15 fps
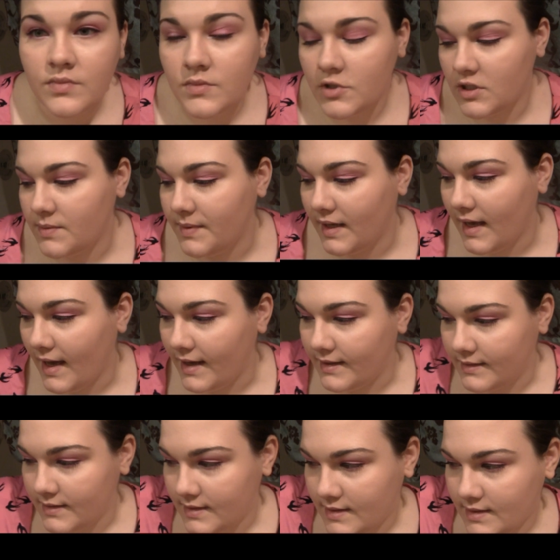just
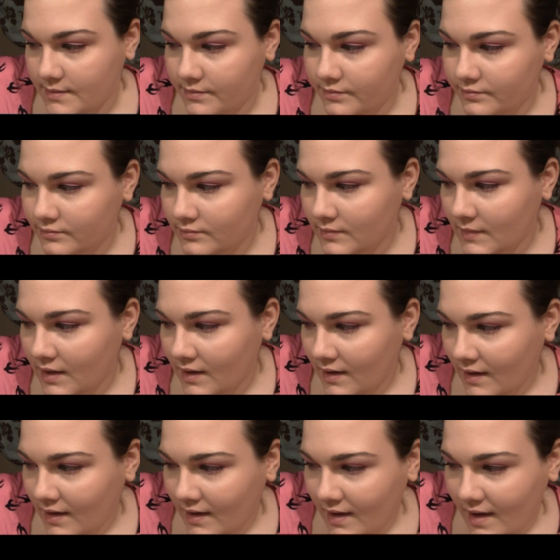because,
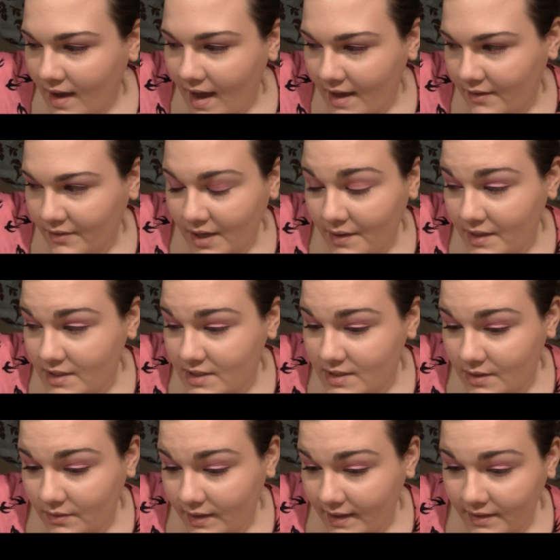I don't know, I just
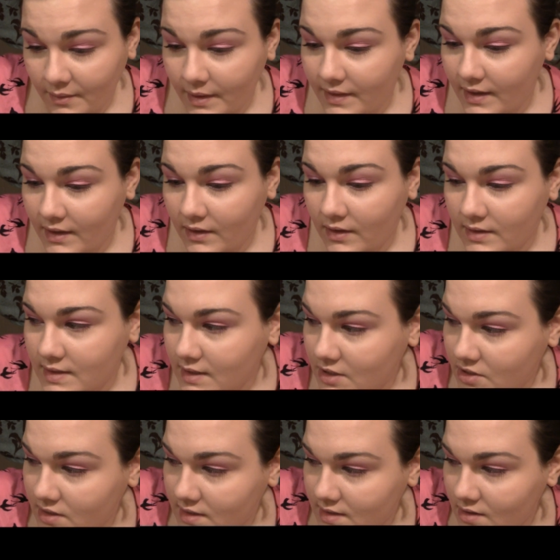don't like the way that it looks.
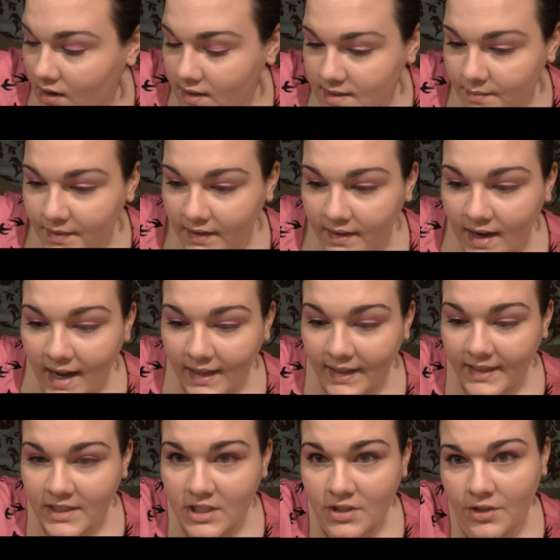It's just not something that I
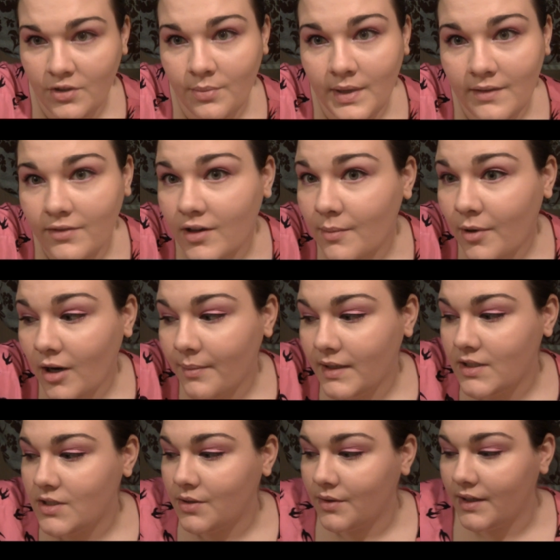like to do, but for a Barbie
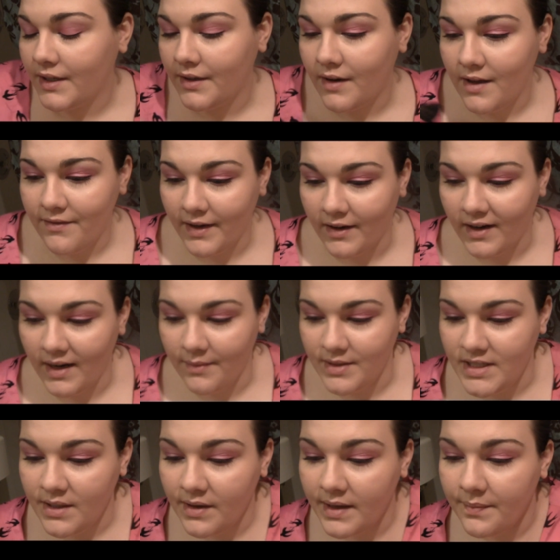tutorial I figured I would
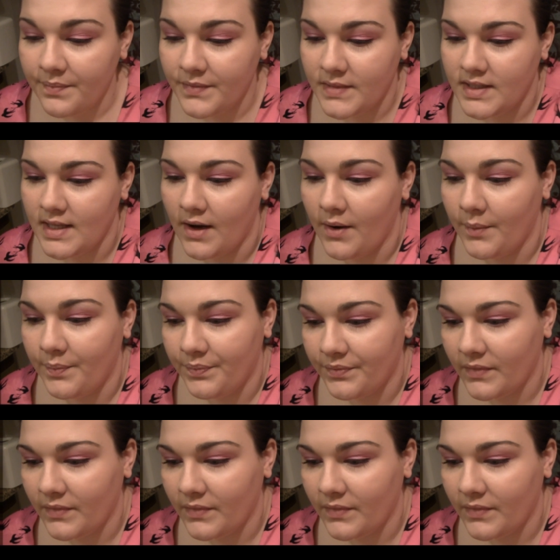do it. So